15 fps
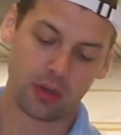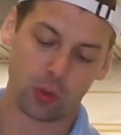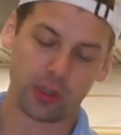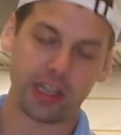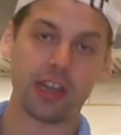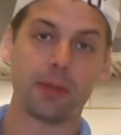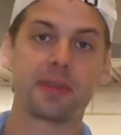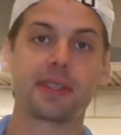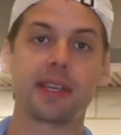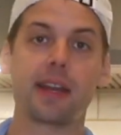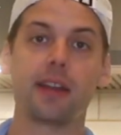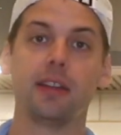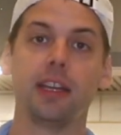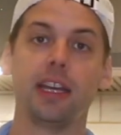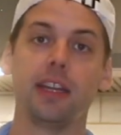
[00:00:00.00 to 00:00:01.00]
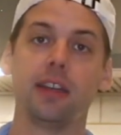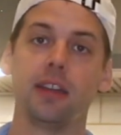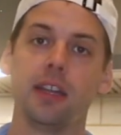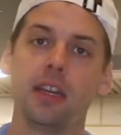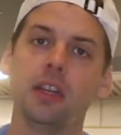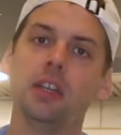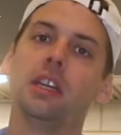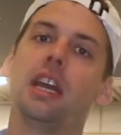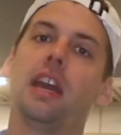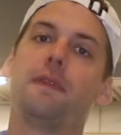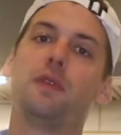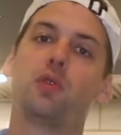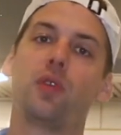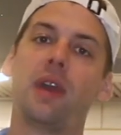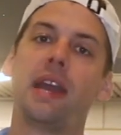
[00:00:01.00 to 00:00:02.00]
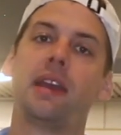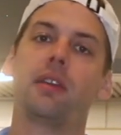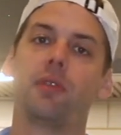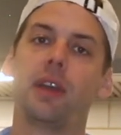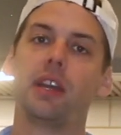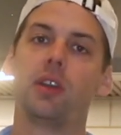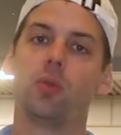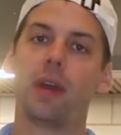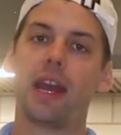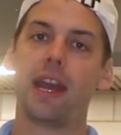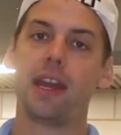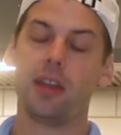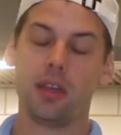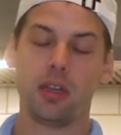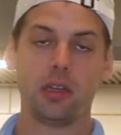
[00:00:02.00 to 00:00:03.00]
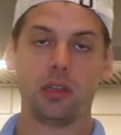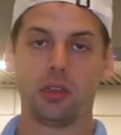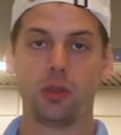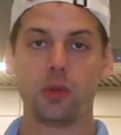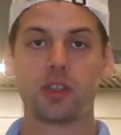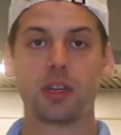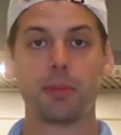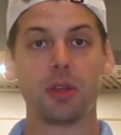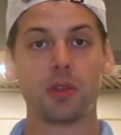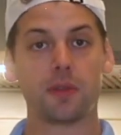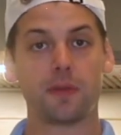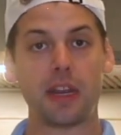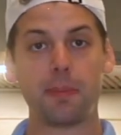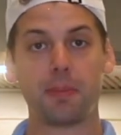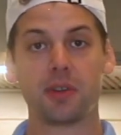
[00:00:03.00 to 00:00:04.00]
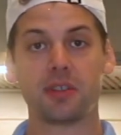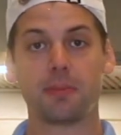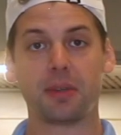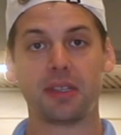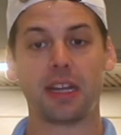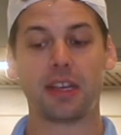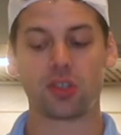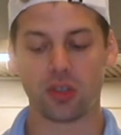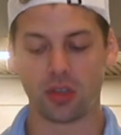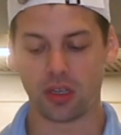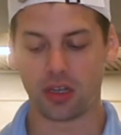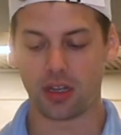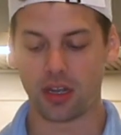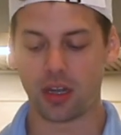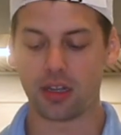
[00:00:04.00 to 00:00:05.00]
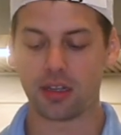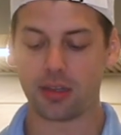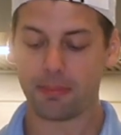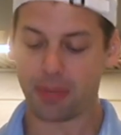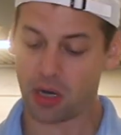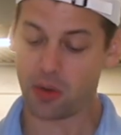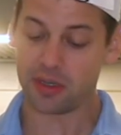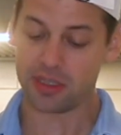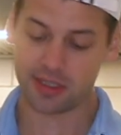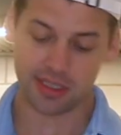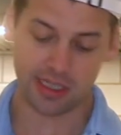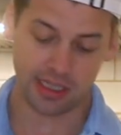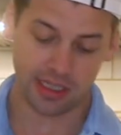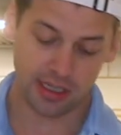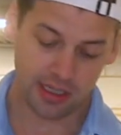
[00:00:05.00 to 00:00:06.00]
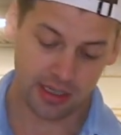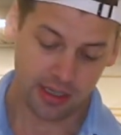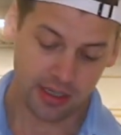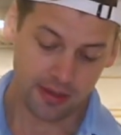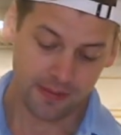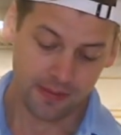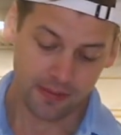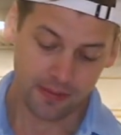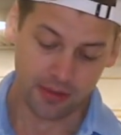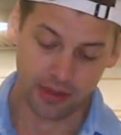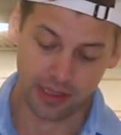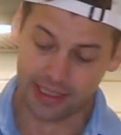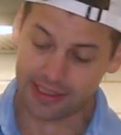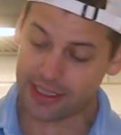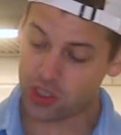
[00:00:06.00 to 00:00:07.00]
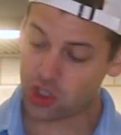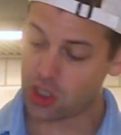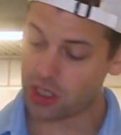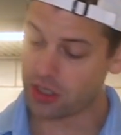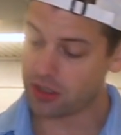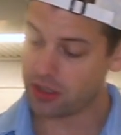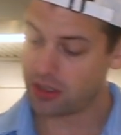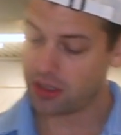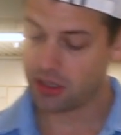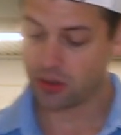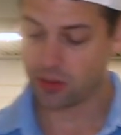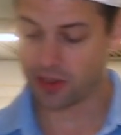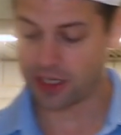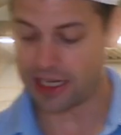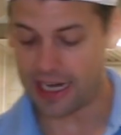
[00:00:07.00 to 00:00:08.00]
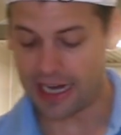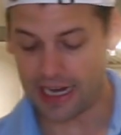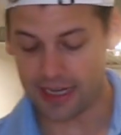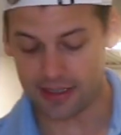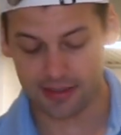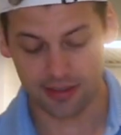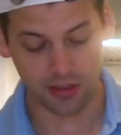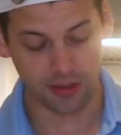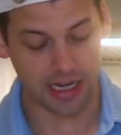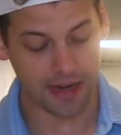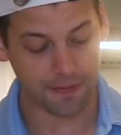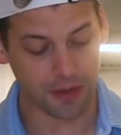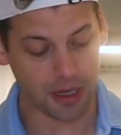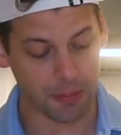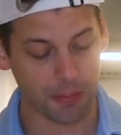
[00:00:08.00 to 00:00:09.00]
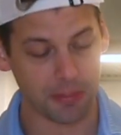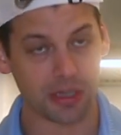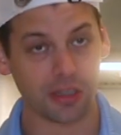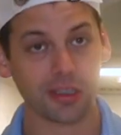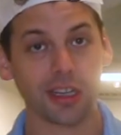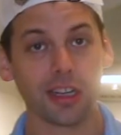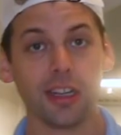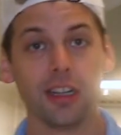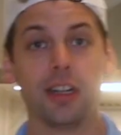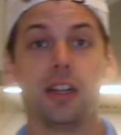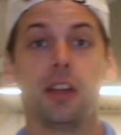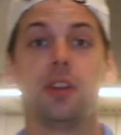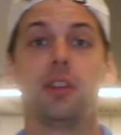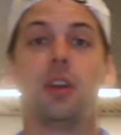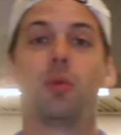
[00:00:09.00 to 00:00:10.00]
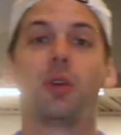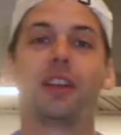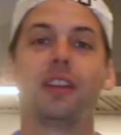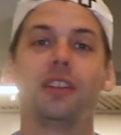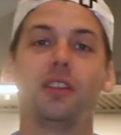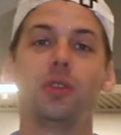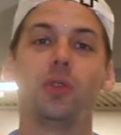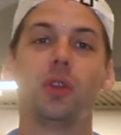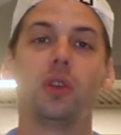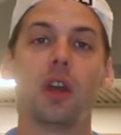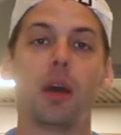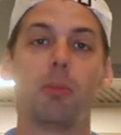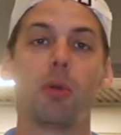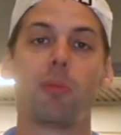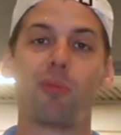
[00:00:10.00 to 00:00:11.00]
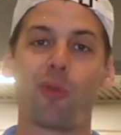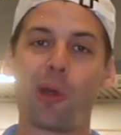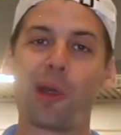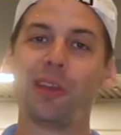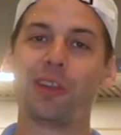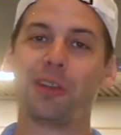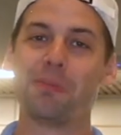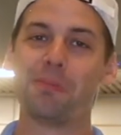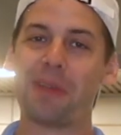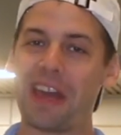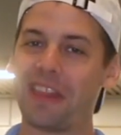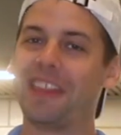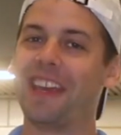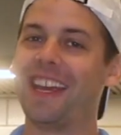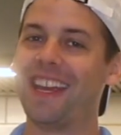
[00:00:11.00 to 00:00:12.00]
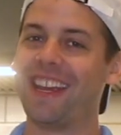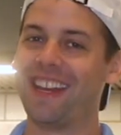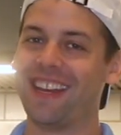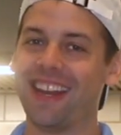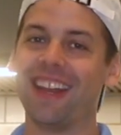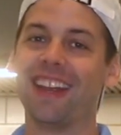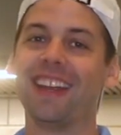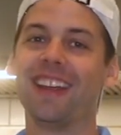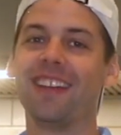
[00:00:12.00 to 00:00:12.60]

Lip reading: We'll let them settle in. If you crack it right away, you'll lose some of those vapors and potential potency. Let that chill. We're gonna add this little half cup of milk. Then we're gonna do the double broiler method.